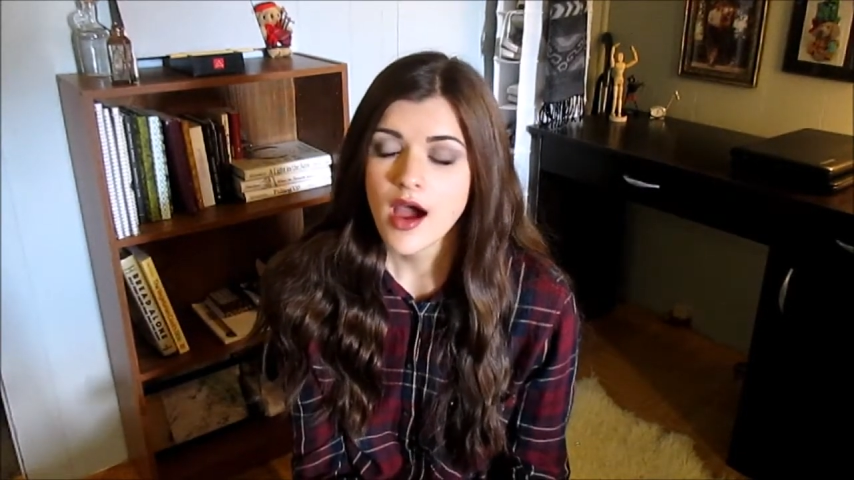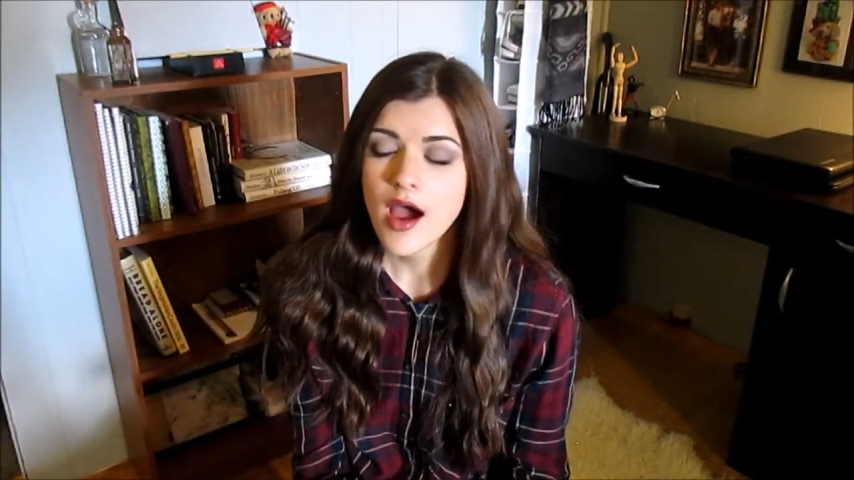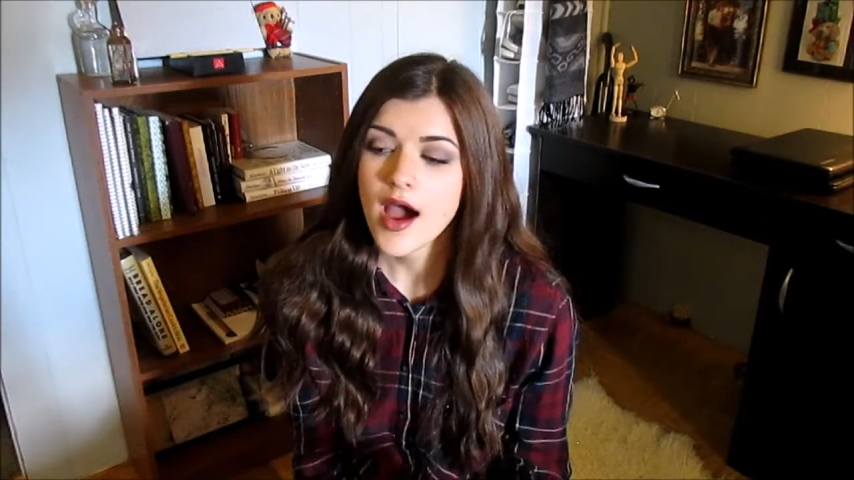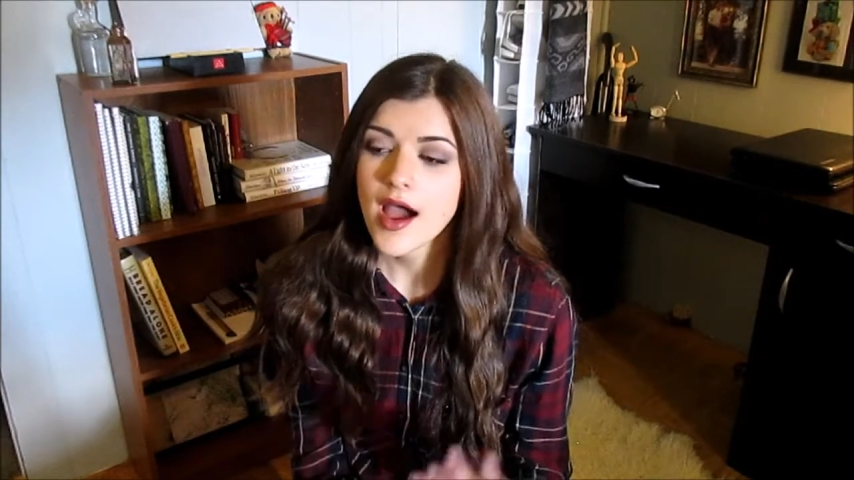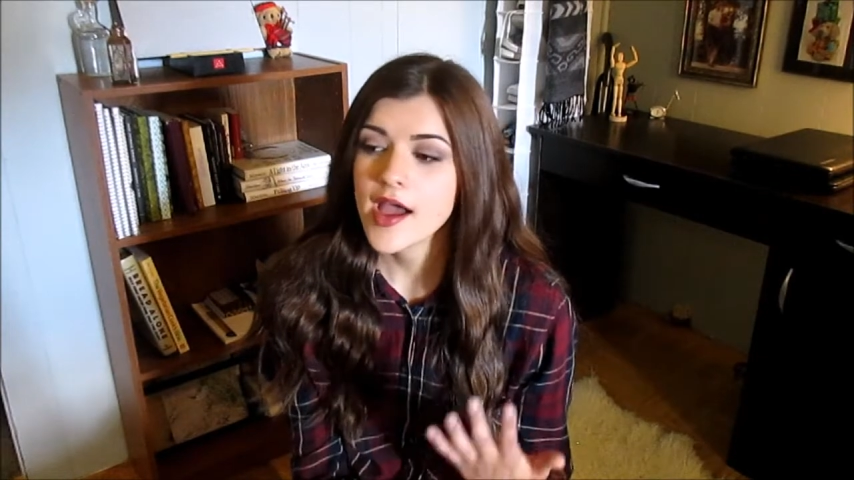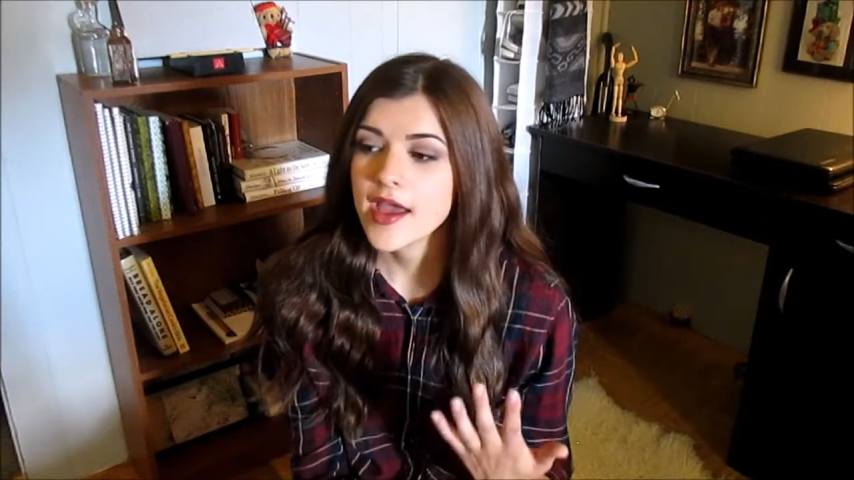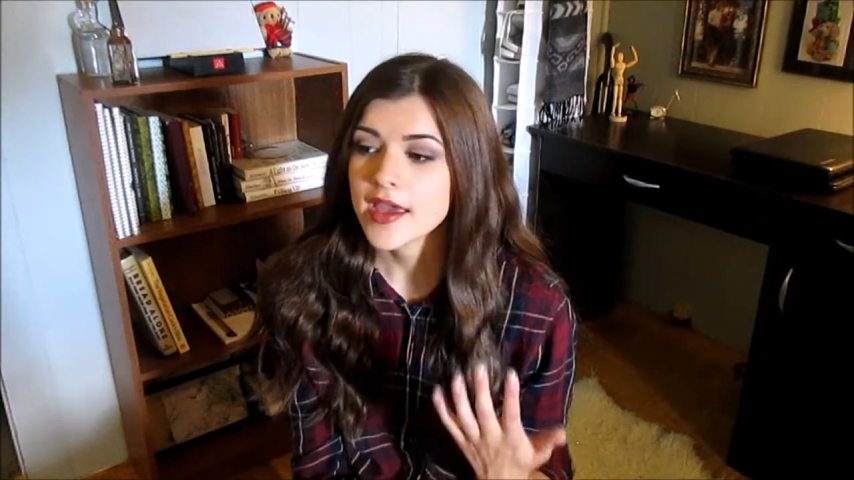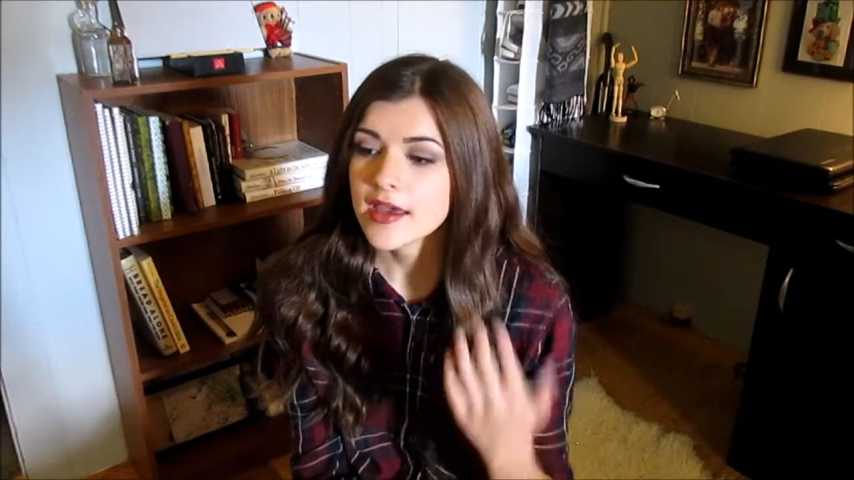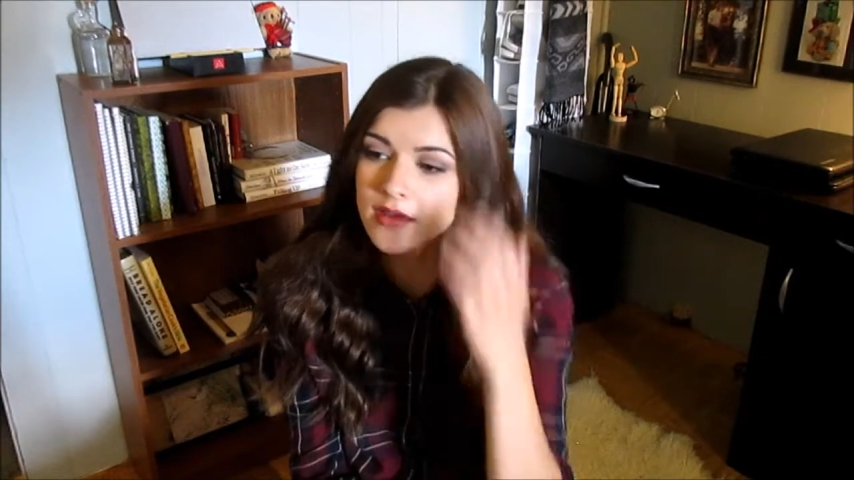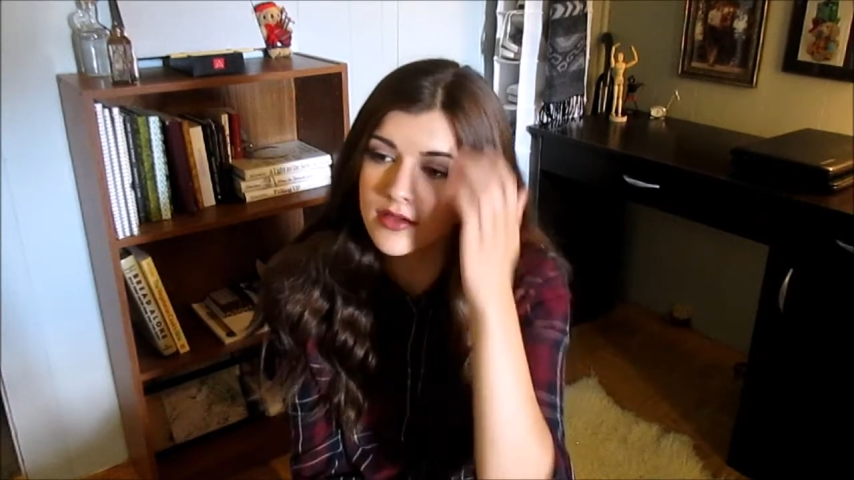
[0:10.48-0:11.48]

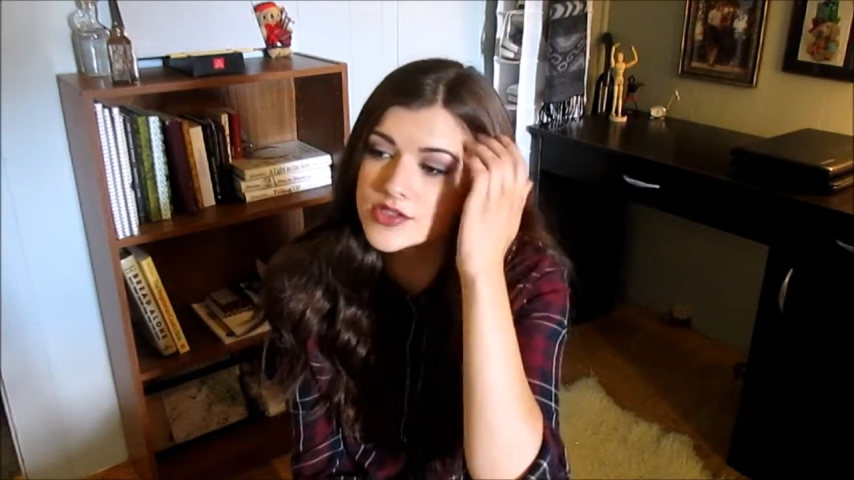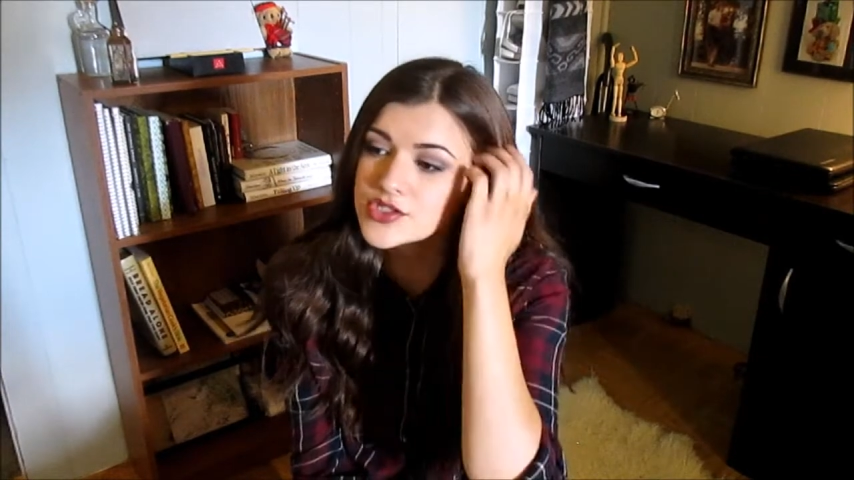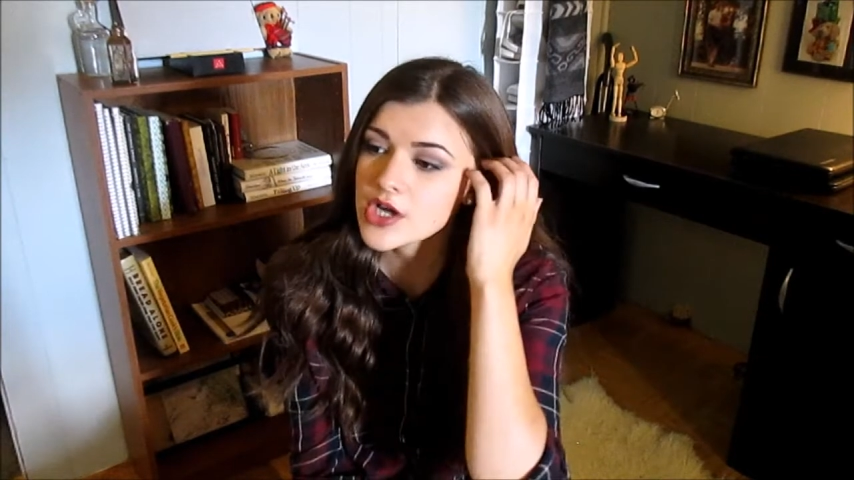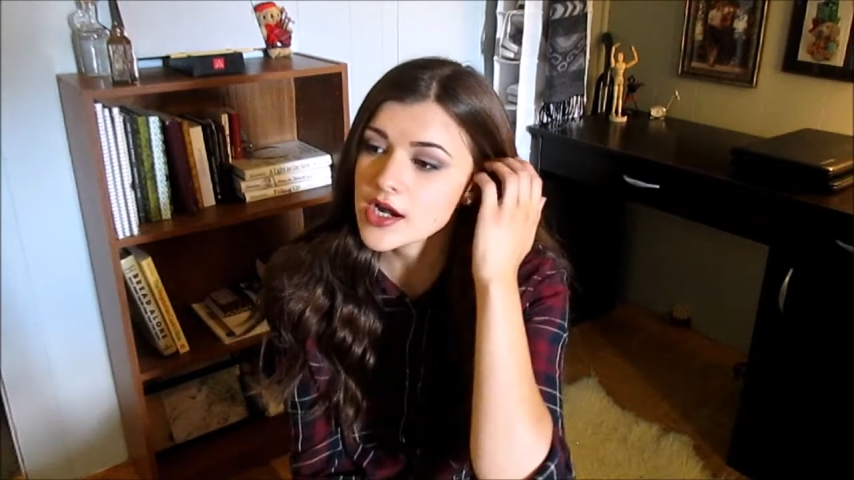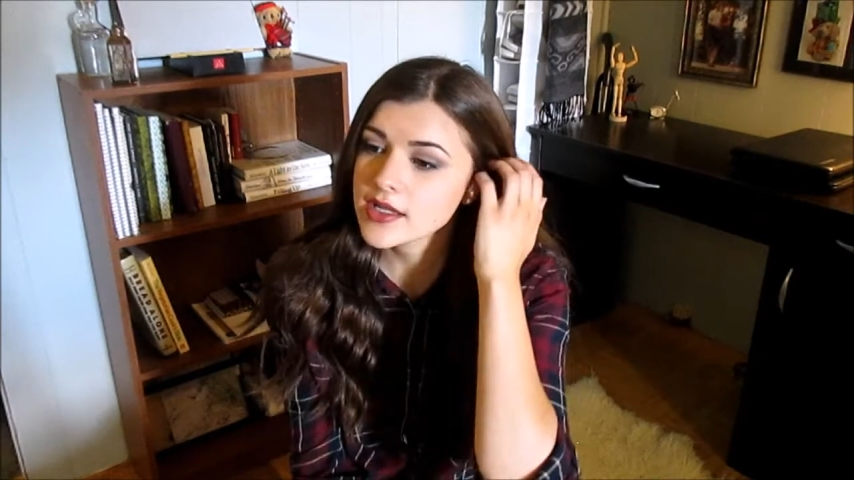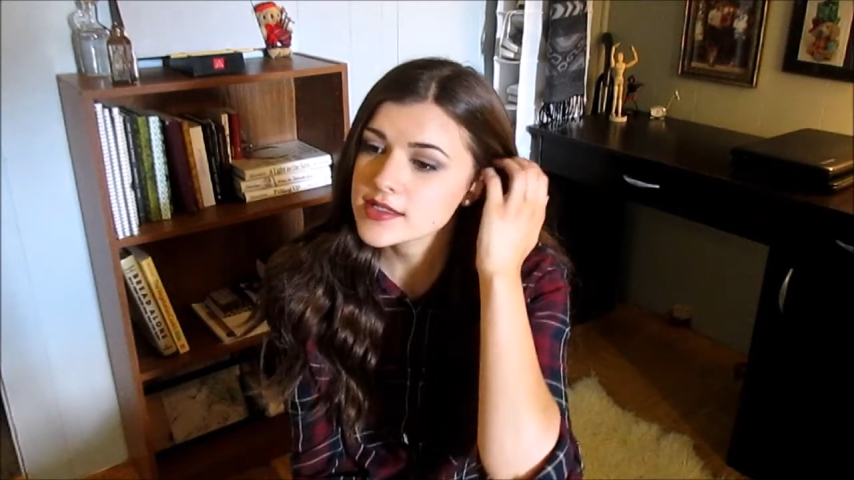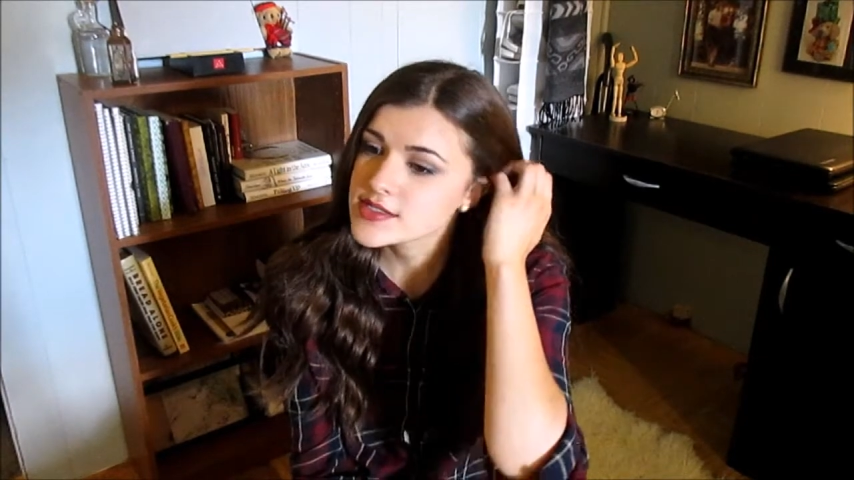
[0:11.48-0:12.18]
I started